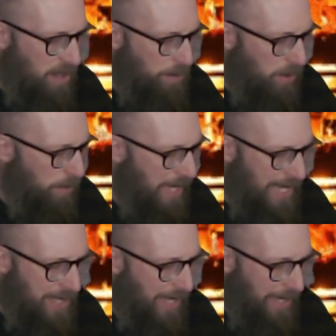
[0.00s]
and
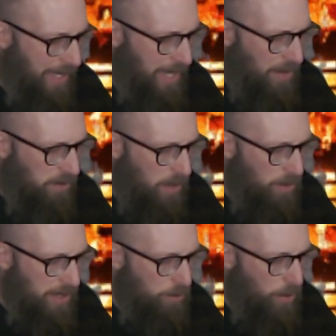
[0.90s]
perplexing, for it
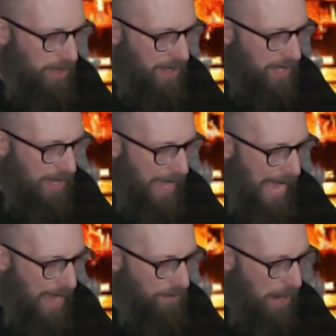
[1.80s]
was within a
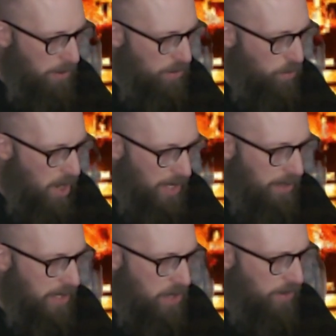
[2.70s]
half-hour's walk
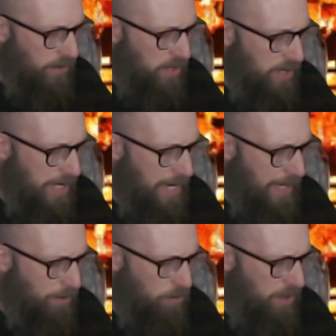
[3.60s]
of the university
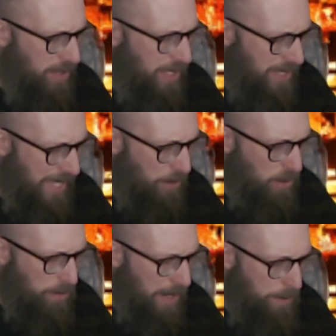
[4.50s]
and was
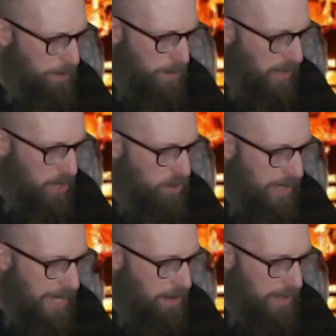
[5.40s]
distinguished by
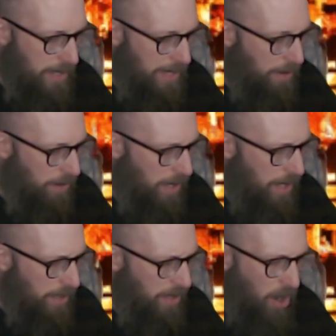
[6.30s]
peculiarities that
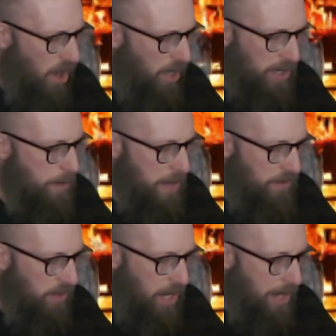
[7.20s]
could hardly be
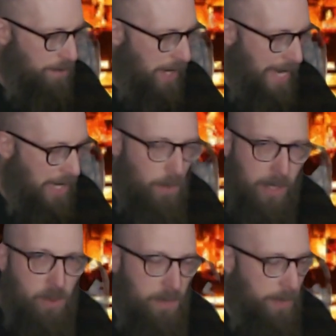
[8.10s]
forgotten by anyone
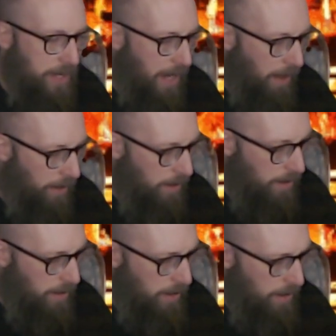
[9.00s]
who had been there.
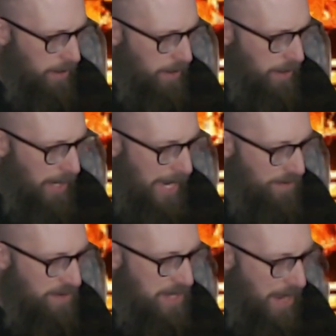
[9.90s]
I
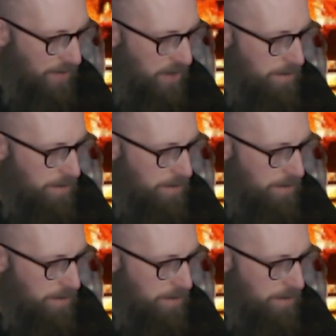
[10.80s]
have never